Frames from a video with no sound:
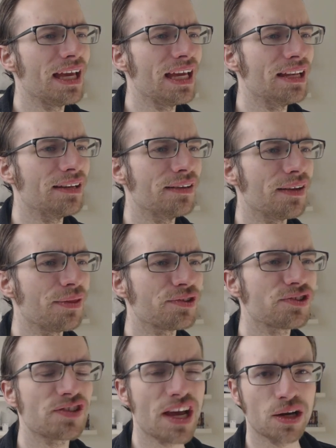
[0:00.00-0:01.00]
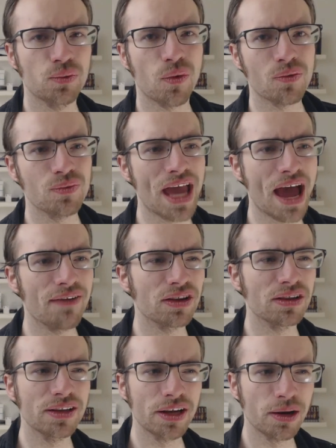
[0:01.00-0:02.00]
in the second one, we have a
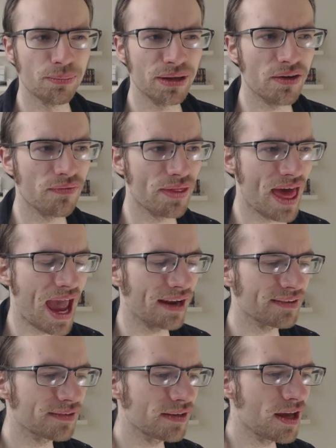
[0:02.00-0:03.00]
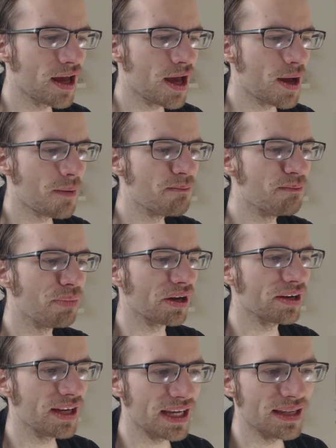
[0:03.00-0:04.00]
little bit of that,
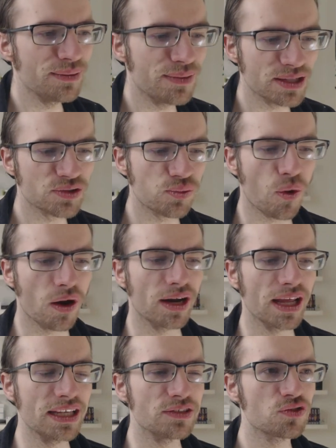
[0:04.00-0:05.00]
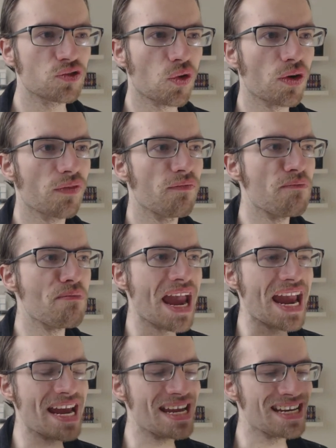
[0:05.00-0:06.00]
but in this one, it's sort of
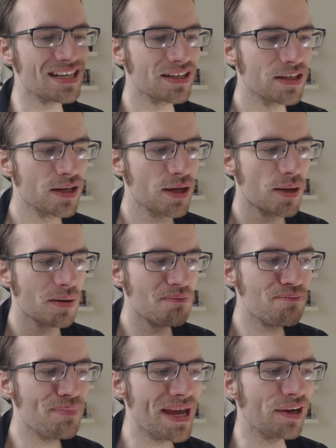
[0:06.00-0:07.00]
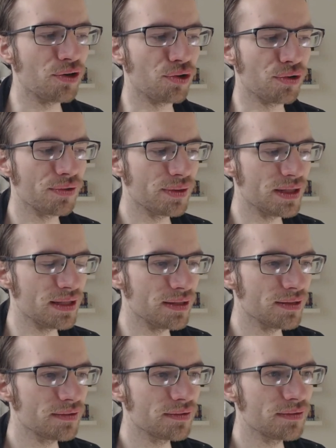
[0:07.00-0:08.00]
made bigger,
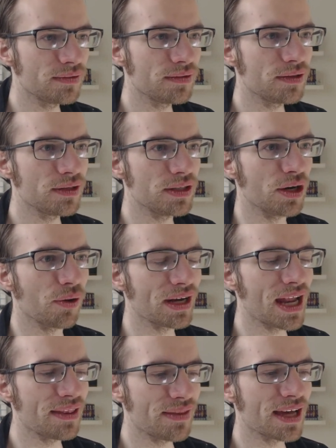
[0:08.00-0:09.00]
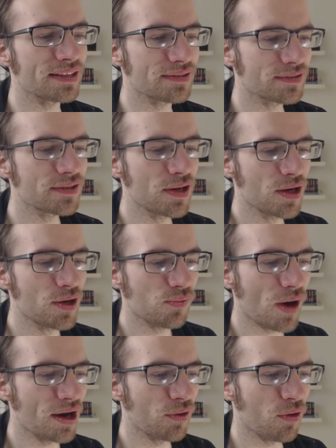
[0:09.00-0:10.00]
the, you know, and, and that's
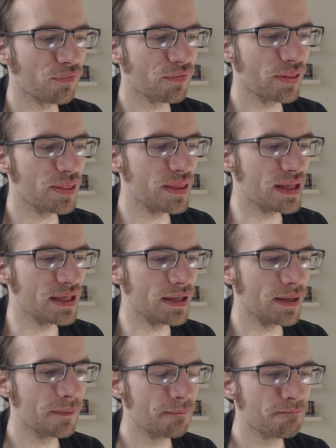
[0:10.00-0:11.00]
right off the,